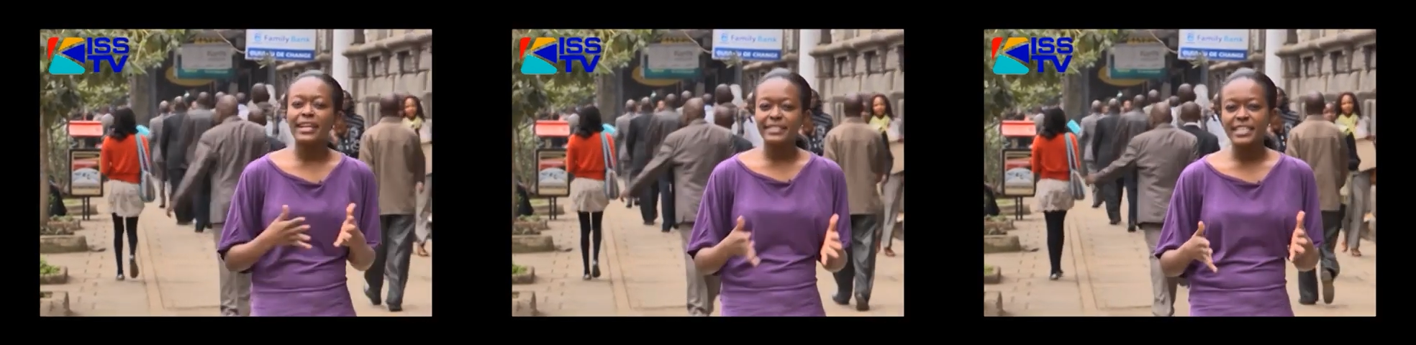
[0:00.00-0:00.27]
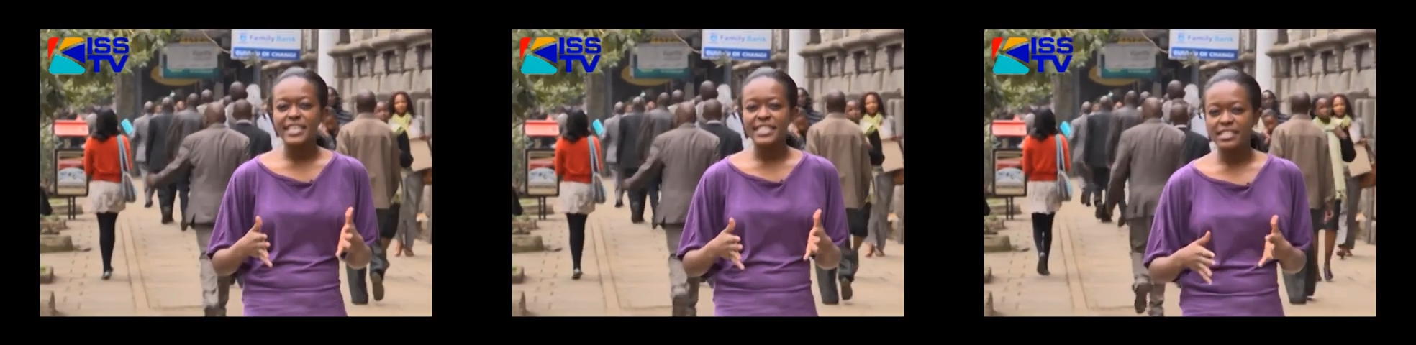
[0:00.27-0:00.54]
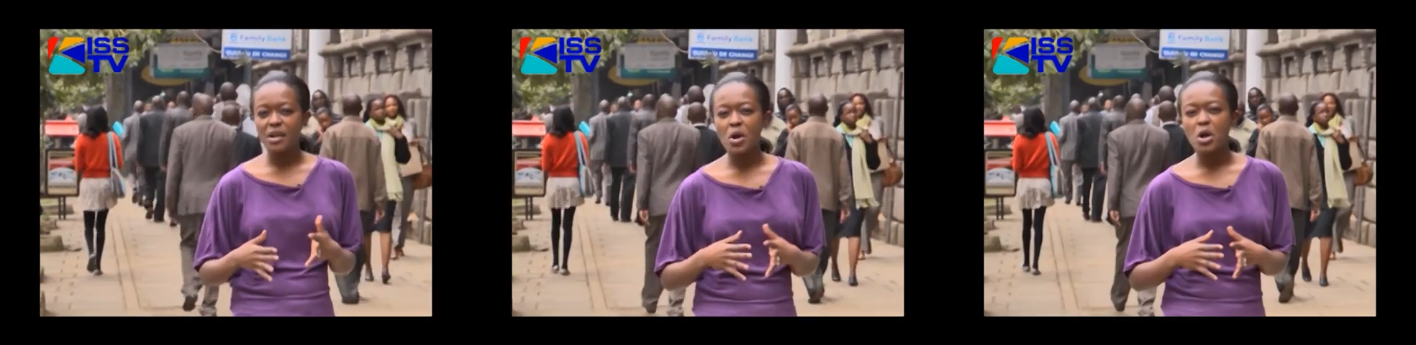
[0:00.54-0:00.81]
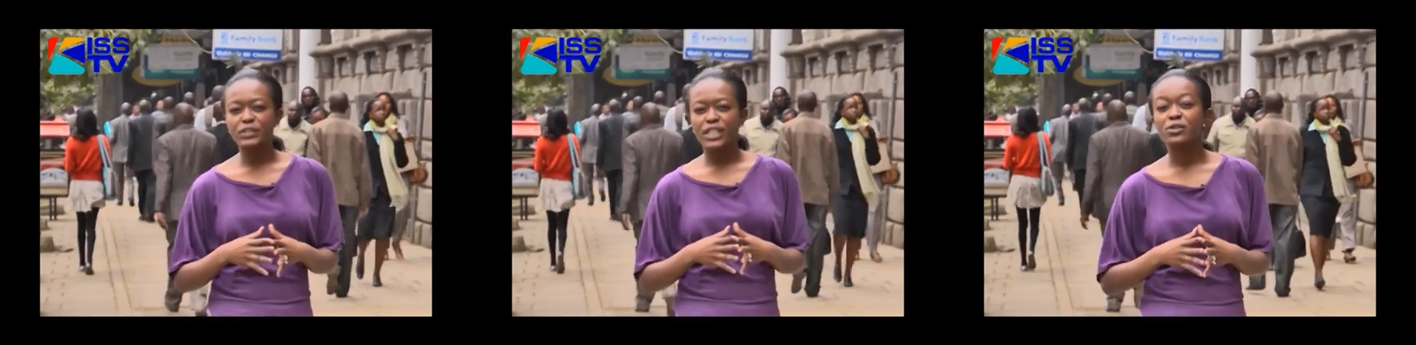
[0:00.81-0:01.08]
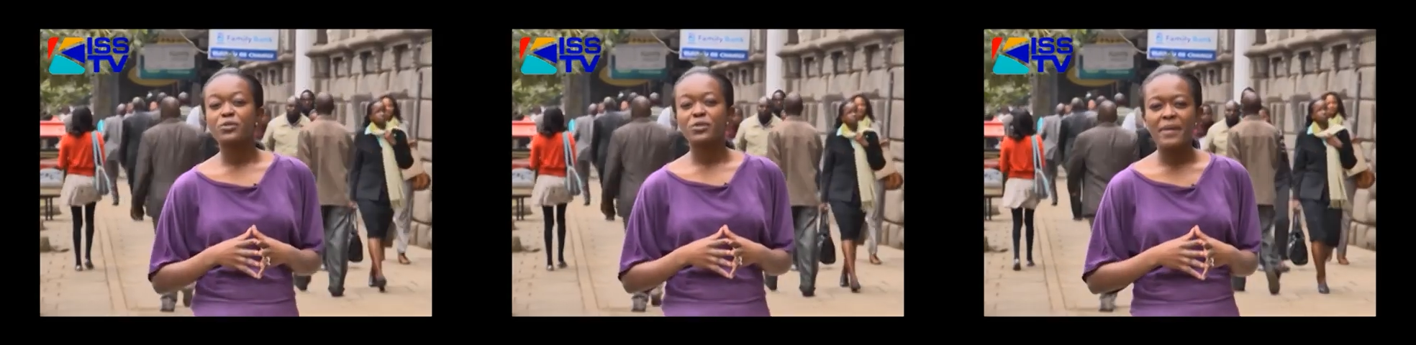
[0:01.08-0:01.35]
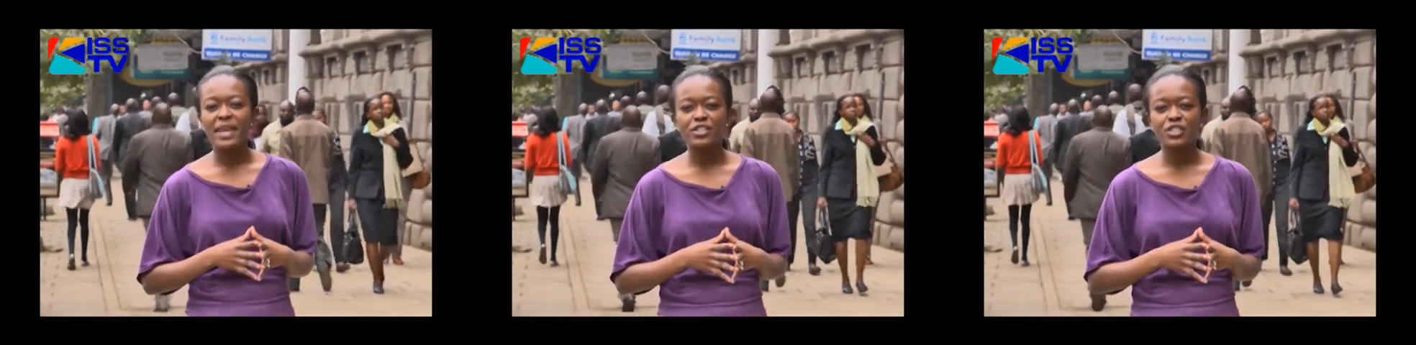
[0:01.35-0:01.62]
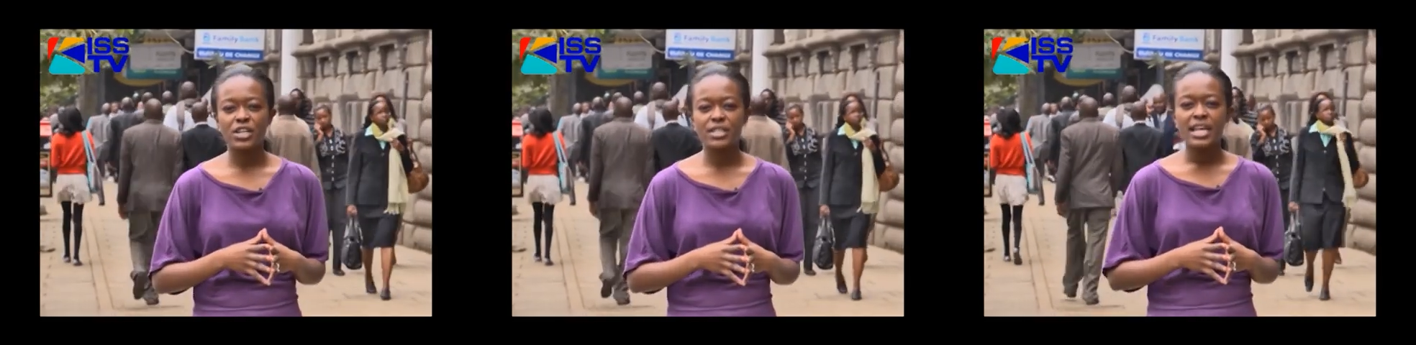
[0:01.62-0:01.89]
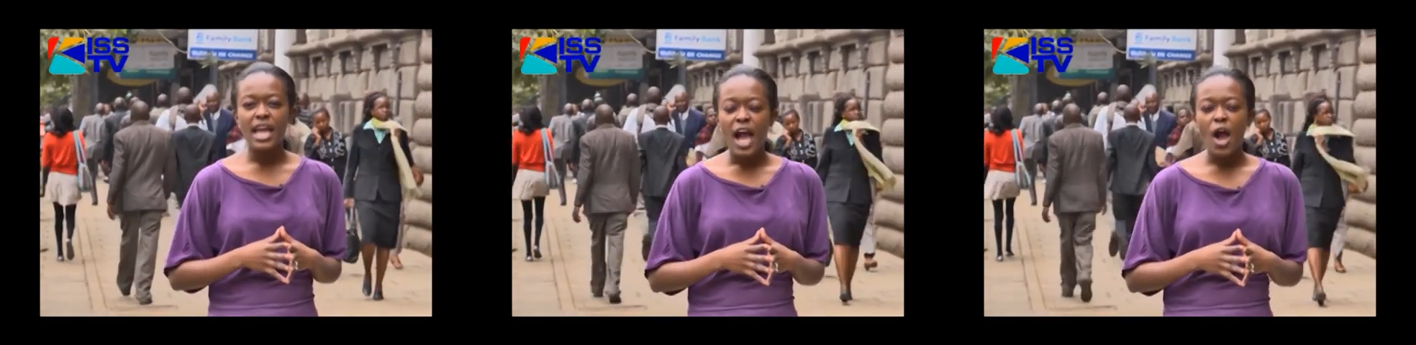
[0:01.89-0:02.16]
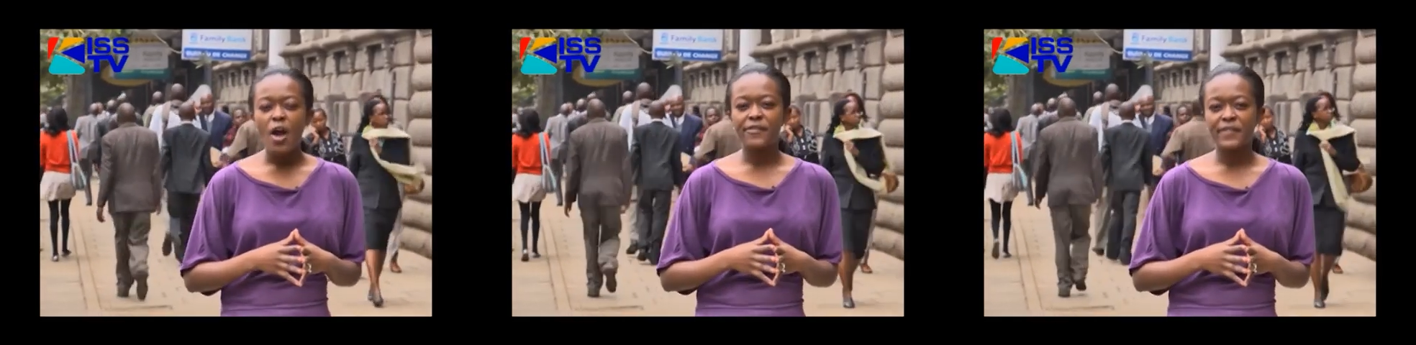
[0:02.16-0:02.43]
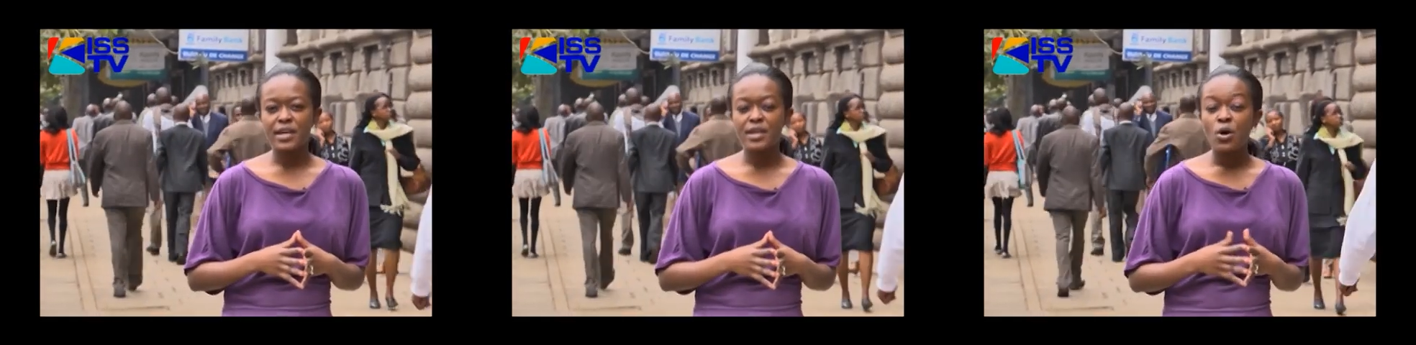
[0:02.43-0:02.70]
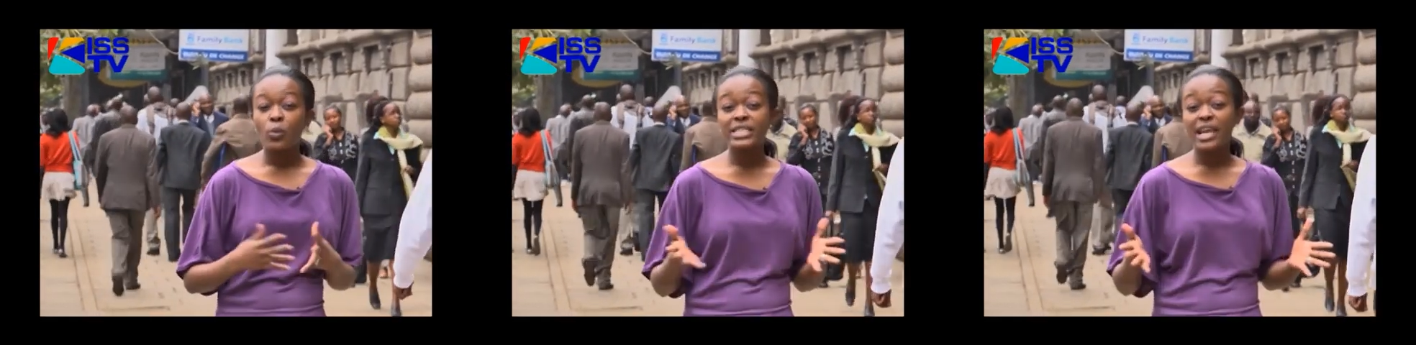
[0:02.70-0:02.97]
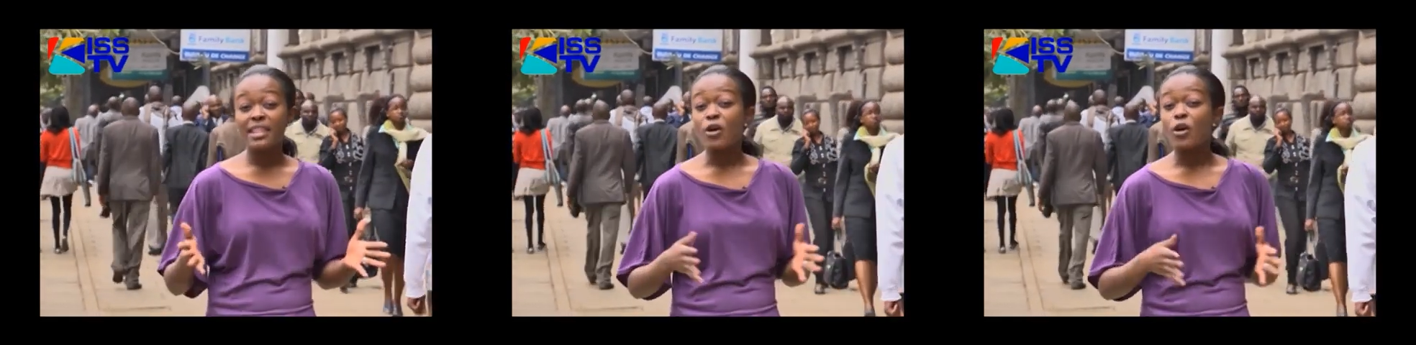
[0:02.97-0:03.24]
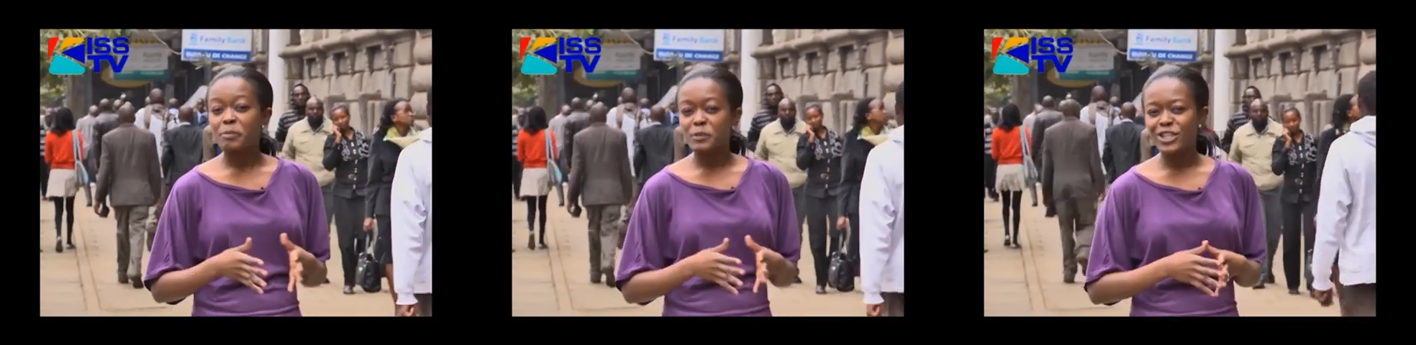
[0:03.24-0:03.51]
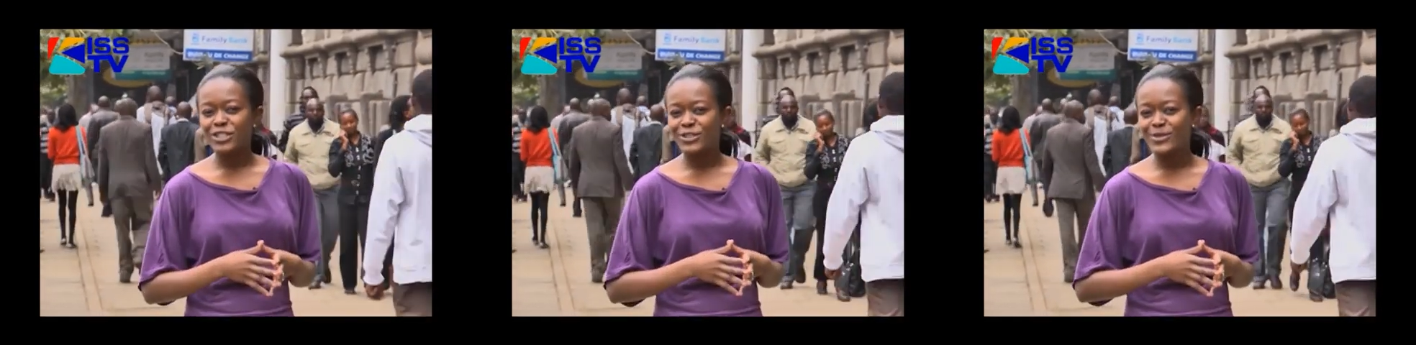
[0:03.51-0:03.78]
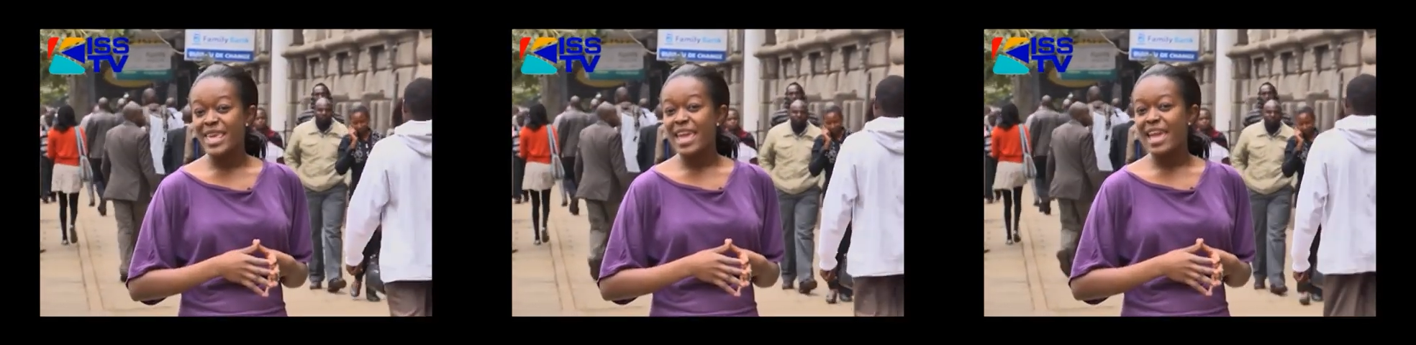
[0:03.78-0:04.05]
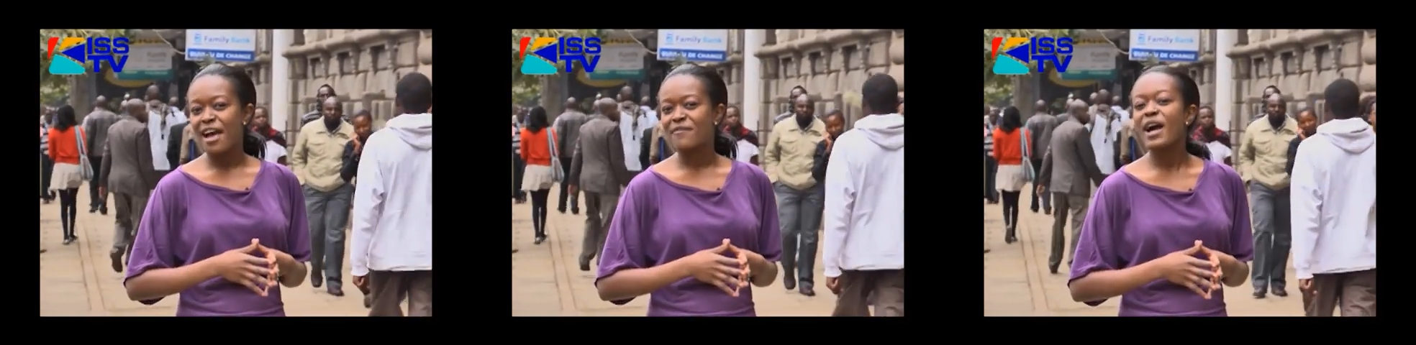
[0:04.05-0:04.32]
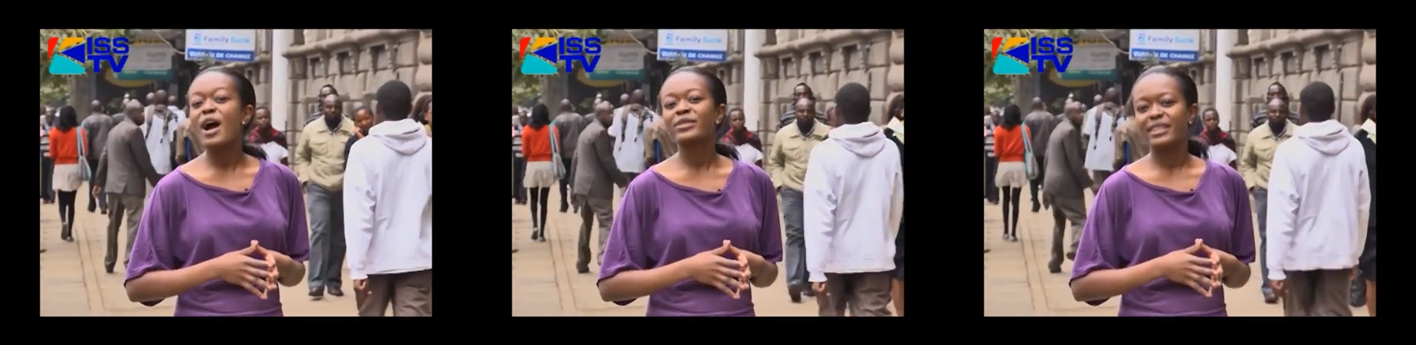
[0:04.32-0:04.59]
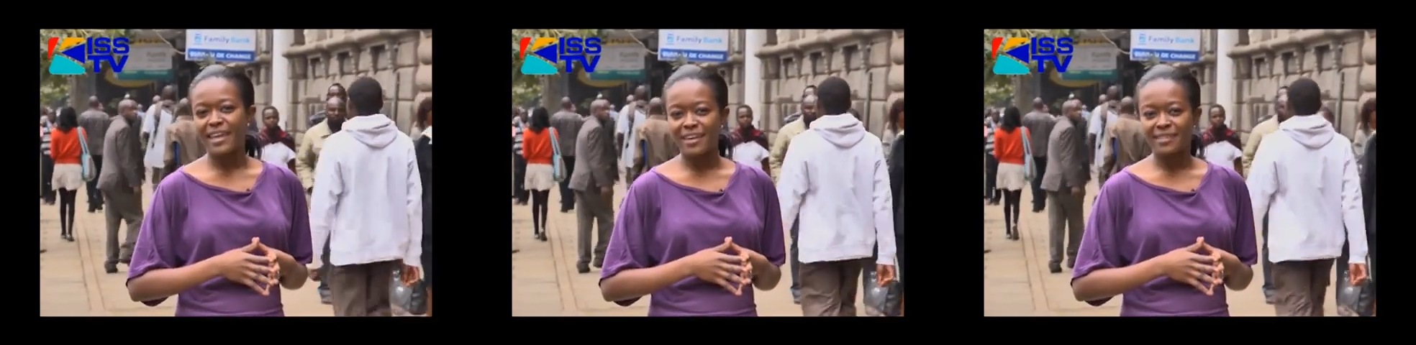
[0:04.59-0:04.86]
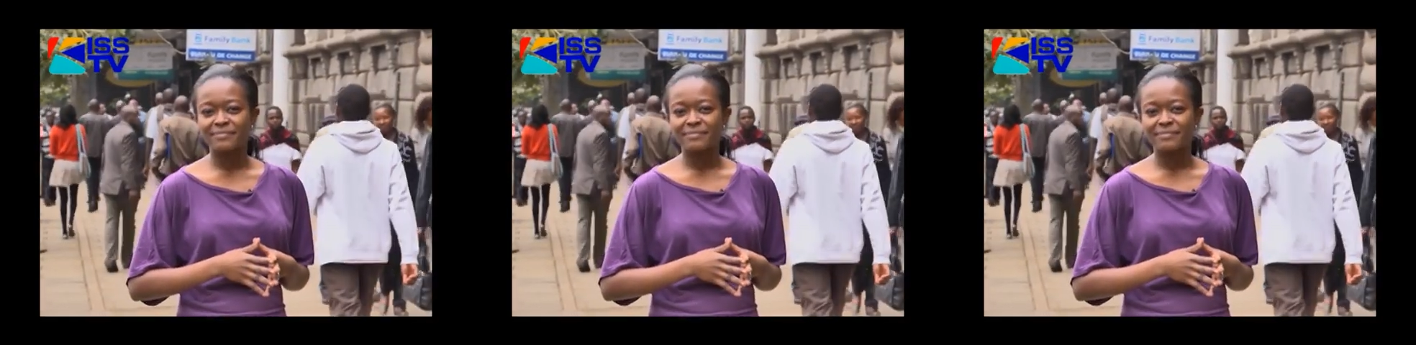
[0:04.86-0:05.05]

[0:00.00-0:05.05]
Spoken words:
ideas surrounding cremation. However, what other options do they have out there?